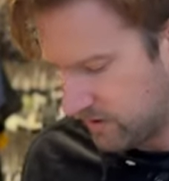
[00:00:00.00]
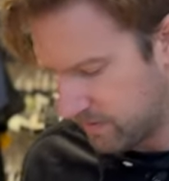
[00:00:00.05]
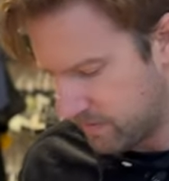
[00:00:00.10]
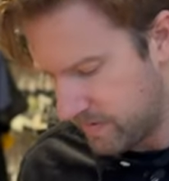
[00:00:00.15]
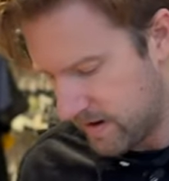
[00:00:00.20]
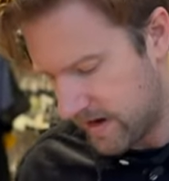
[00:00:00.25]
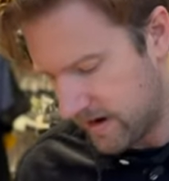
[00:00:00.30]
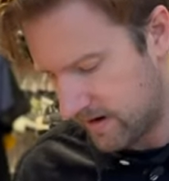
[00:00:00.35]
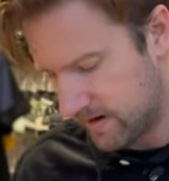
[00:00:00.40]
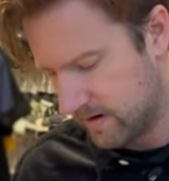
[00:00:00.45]

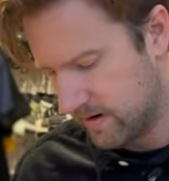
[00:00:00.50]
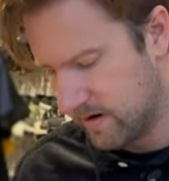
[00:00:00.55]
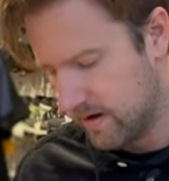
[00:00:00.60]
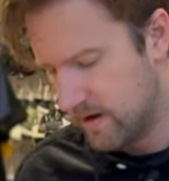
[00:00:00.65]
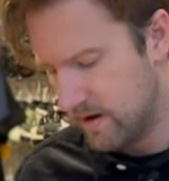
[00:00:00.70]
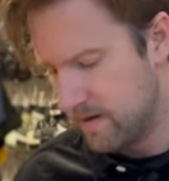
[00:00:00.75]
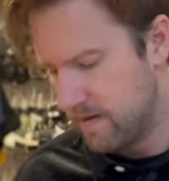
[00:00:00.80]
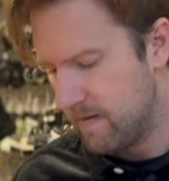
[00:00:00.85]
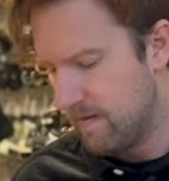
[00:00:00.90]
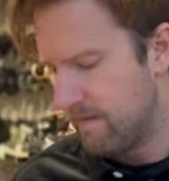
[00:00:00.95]
back,
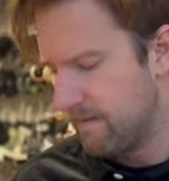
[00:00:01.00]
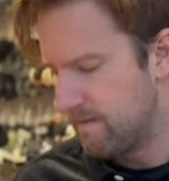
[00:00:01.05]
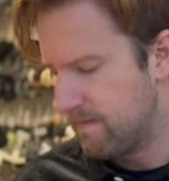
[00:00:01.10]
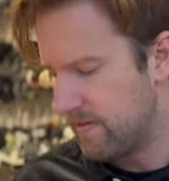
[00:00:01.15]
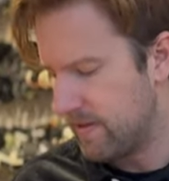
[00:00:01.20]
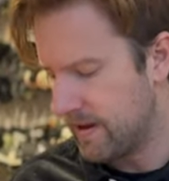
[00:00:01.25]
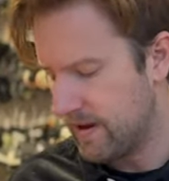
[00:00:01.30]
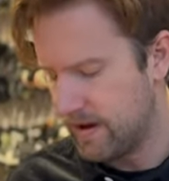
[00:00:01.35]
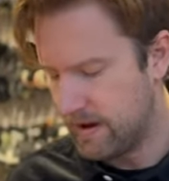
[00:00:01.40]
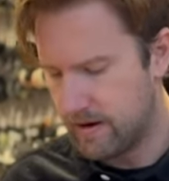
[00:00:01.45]

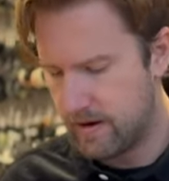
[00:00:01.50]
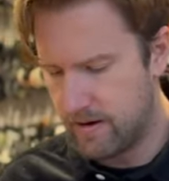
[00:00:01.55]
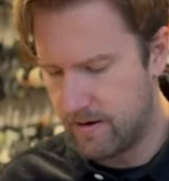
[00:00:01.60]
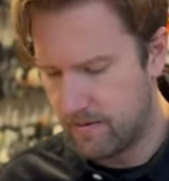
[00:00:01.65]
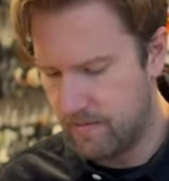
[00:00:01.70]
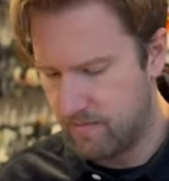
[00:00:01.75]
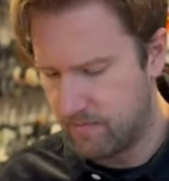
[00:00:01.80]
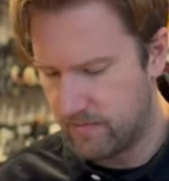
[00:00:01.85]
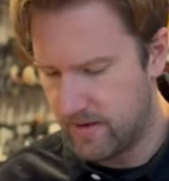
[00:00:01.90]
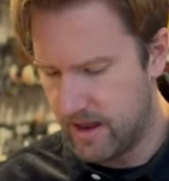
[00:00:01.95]

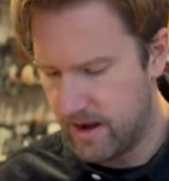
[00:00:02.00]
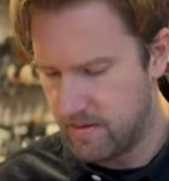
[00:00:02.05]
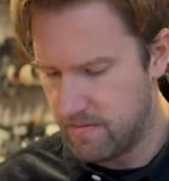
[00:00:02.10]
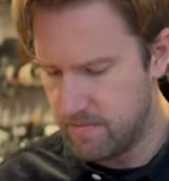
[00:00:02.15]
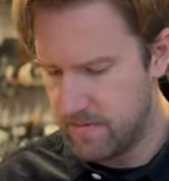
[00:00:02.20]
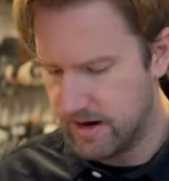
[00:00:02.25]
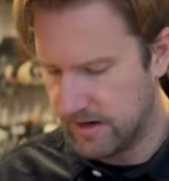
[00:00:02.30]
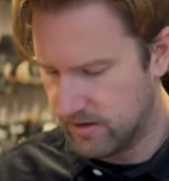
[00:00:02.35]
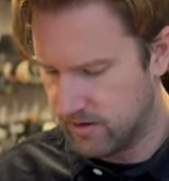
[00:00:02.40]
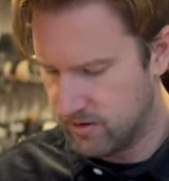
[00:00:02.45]

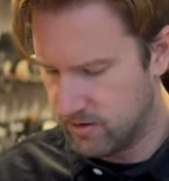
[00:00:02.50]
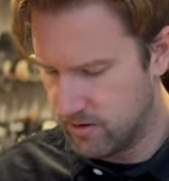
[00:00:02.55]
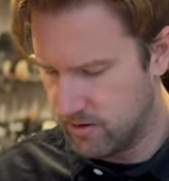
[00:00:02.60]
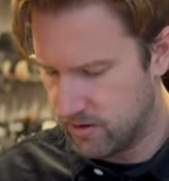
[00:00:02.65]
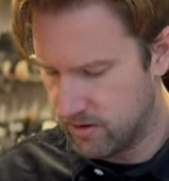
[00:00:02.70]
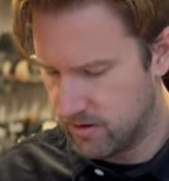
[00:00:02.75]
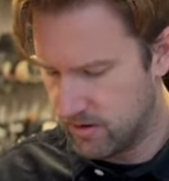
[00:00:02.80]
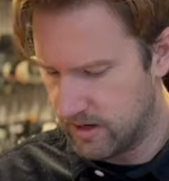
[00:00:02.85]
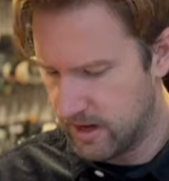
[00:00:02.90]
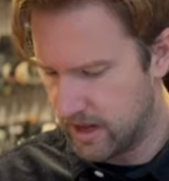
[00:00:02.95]
and makes
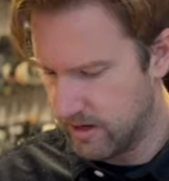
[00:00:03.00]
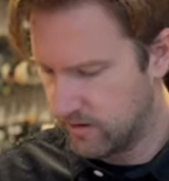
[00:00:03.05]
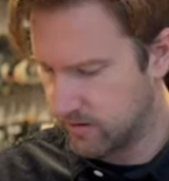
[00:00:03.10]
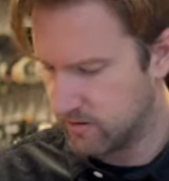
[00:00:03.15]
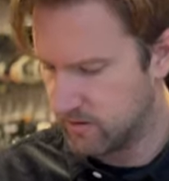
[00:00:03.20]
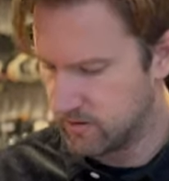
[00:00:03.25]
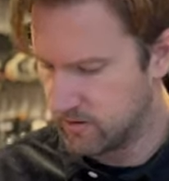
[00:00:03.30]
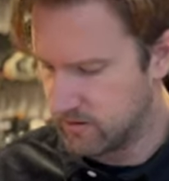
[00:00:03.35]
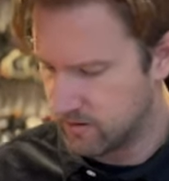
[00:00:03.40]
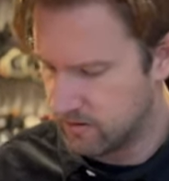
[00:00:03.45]
sure
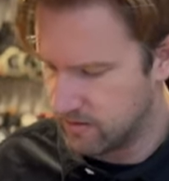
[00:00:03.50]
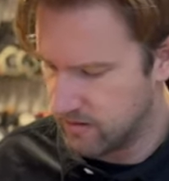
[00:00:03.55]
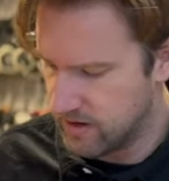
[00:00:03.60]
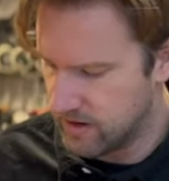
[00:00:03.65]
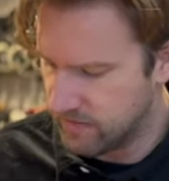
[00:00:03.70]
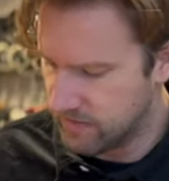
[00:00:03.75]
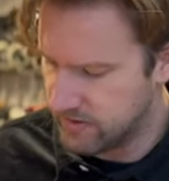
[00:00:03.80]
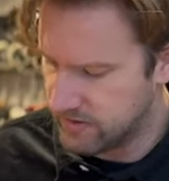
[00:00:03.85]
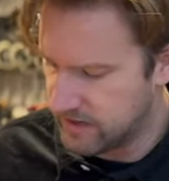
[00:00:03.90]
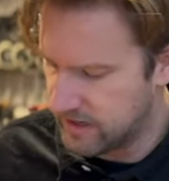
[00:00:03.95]
that you
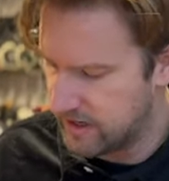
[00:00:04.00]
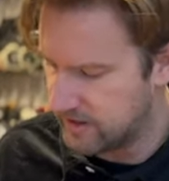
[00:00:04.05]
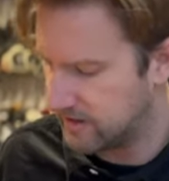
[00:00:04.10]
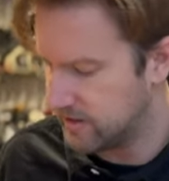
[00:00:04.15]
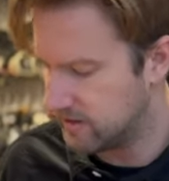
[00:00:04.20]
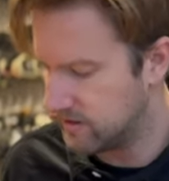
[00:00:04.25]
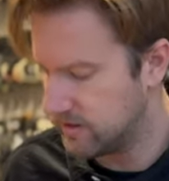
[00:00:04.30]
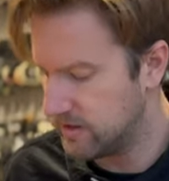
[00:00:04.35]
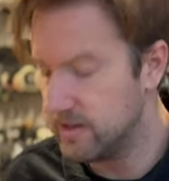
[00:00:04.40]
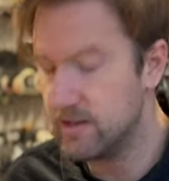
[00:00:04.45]
have a skate
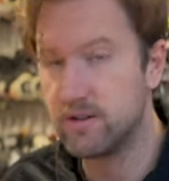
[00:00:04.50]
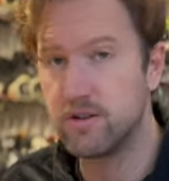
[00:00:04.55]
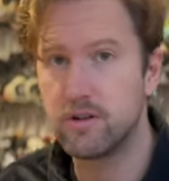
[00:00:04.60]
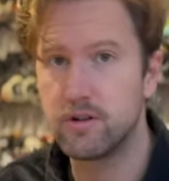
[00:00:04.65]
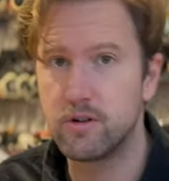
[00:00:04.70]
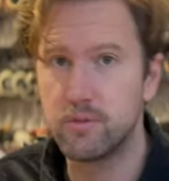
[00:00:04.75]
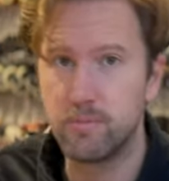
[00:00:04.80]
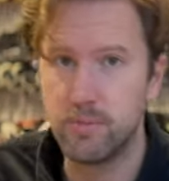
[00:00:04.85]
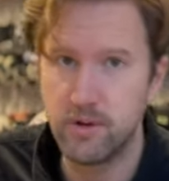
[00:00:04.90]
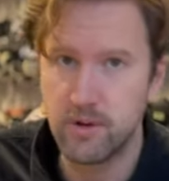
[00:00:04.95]
that's easier
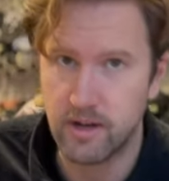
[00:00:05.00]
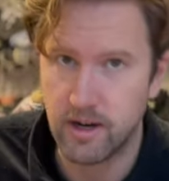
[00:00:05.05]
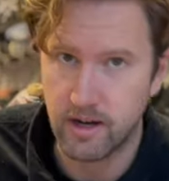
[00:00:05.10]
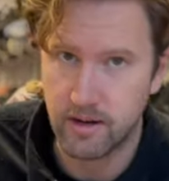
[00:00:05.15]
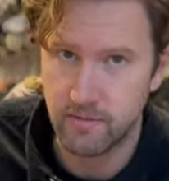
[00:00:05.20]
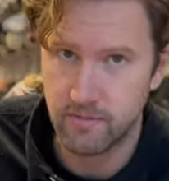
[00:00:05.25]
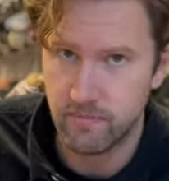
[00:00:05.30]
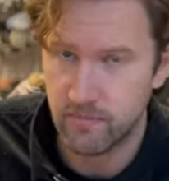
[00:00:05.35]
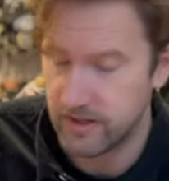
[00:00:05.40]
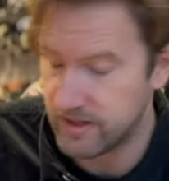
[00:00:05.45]
to put
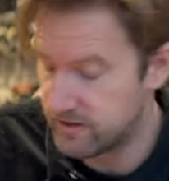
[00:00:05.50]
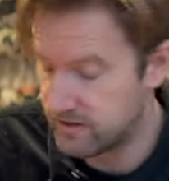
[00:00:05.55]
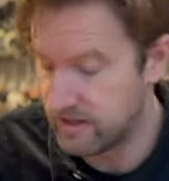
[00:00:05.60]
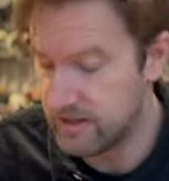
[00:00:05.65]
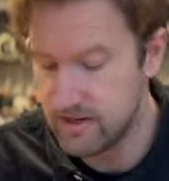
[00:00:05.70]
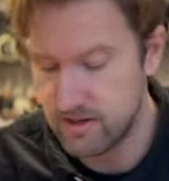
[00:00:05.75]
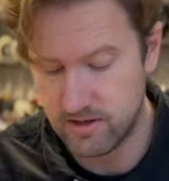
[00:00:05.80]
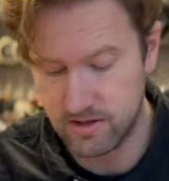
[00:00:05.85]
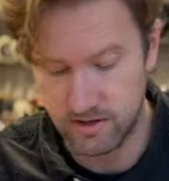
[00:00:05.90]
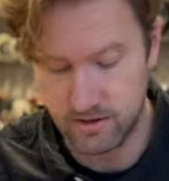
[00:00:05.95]
on. It's
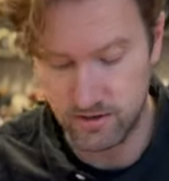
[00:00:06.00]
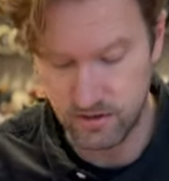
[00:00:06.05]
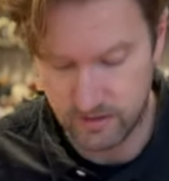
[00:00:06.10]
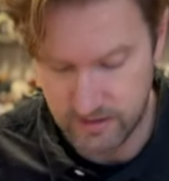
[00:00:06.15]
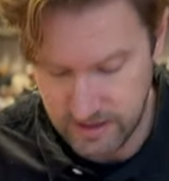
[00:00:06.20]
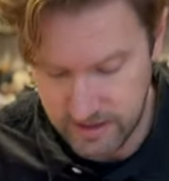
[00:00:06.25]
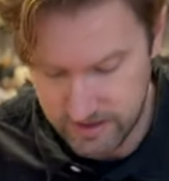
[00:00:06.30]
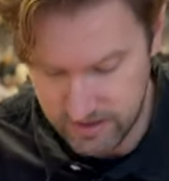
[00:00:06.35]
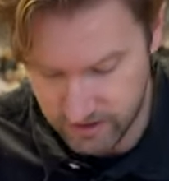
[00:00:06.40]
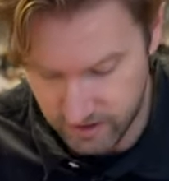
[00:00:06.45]
easier to
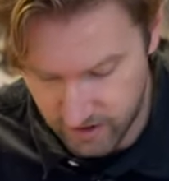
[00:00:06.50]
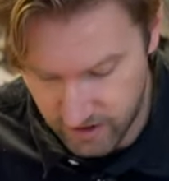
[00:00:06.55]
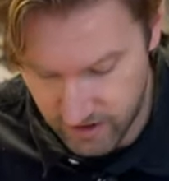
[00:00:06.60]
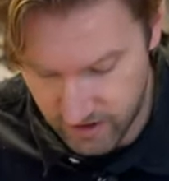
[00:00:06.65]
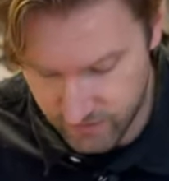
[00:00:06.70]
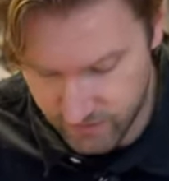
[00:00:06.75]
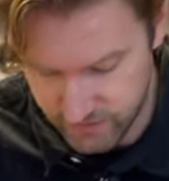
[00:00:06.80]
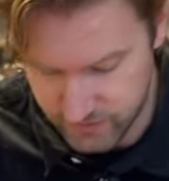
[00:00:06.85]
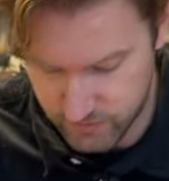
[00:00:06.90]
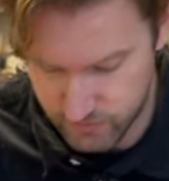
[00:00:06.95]
take
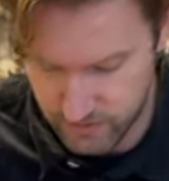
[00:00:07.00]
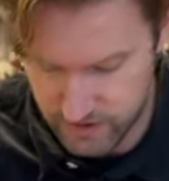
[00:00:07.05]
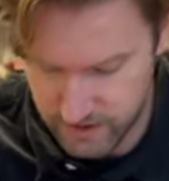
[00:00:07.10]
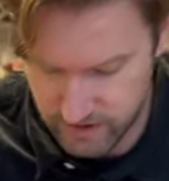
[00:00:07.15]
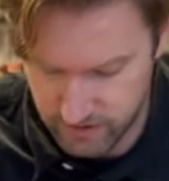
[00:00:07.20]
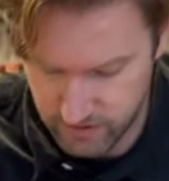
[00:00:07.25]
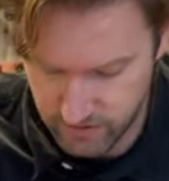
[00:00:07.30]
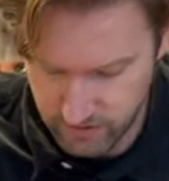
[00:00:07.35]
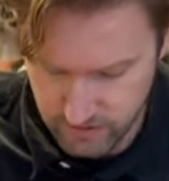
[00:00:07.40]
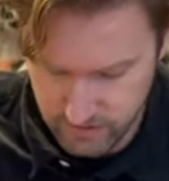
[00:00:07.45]
off as
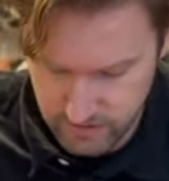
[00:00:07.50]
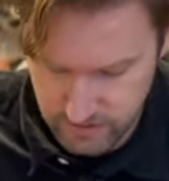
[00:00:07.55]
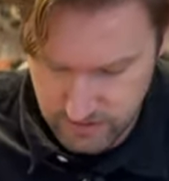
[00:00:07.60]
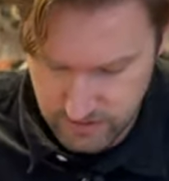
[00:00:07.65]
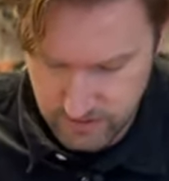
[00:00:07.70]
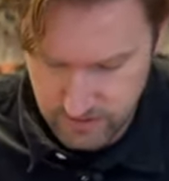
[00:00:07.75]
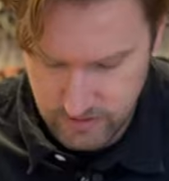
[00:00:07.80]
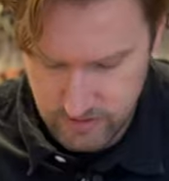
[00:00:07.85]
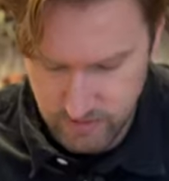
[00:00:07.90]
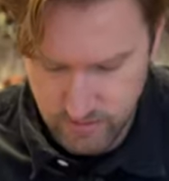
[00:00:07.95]
well,
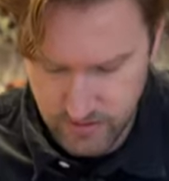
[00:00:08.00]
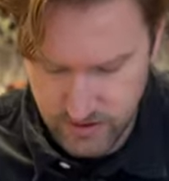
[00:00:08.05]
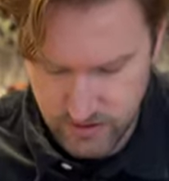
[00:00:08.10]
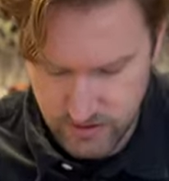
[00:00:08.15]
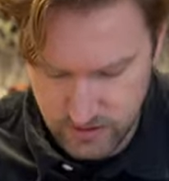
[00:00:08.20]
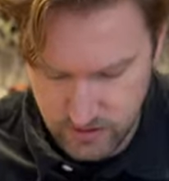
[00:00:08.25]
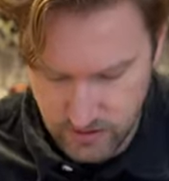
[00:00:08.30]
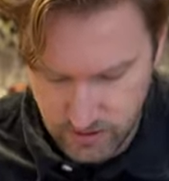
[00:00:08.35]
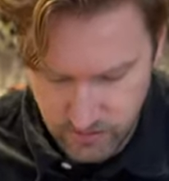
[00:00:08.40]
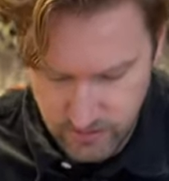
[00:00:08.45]

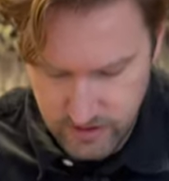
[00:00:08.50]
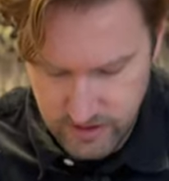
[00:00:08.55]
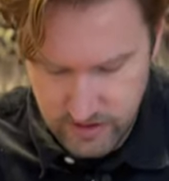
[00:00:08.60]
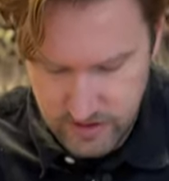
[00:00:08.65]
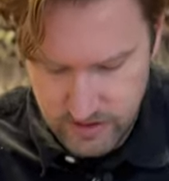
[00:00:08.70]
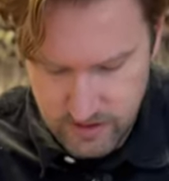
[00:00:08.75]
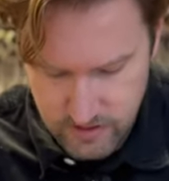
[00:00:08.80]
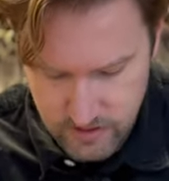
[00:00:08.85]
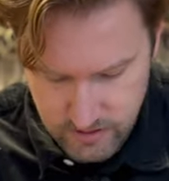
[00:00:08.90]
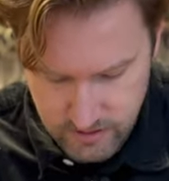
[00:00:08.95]
because you
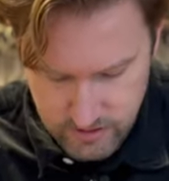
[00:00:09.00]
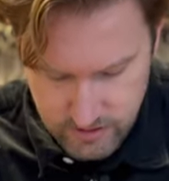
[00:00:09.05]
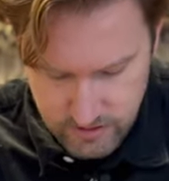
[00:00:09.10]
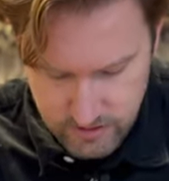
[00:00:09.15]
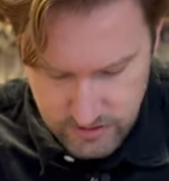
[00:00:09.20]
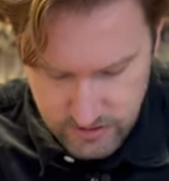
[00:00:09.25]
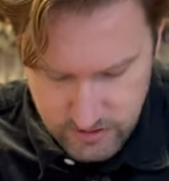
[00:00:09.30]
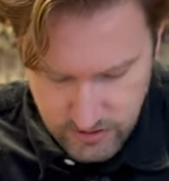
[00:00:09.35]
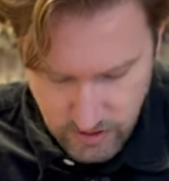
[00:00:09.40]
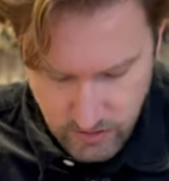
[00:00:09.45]
already,
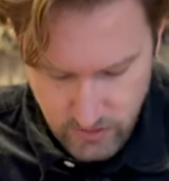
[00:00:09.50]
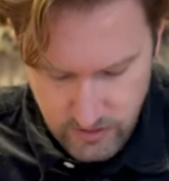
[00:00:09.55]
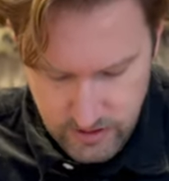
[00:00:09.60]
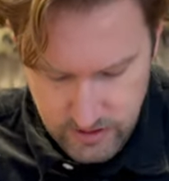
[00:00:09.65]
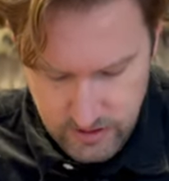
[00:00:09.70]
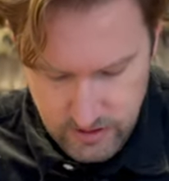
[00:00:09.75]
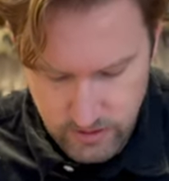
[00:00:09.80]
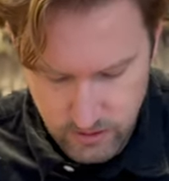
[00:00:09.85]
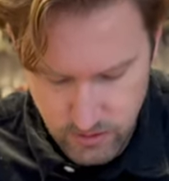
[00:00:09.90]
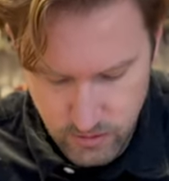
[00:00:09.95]
it's
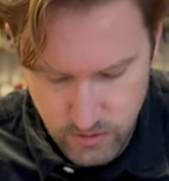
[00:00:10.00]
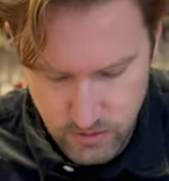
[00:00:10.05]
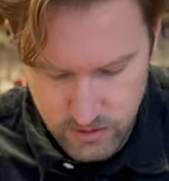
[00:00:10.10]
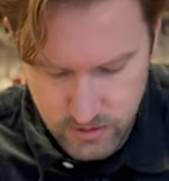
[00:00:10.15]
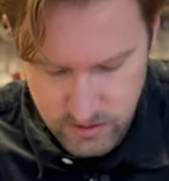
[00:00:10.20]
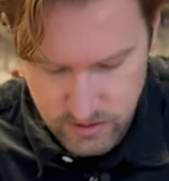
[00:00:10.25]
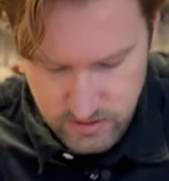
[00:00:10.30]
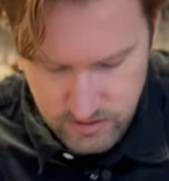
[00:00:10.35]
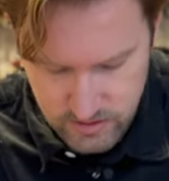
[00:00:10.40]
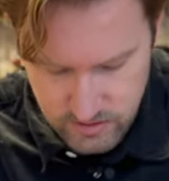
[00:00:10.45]
already
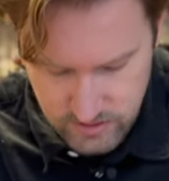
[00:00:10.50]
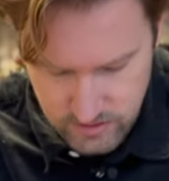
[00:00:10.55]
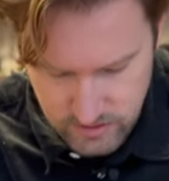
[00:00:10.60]
loose.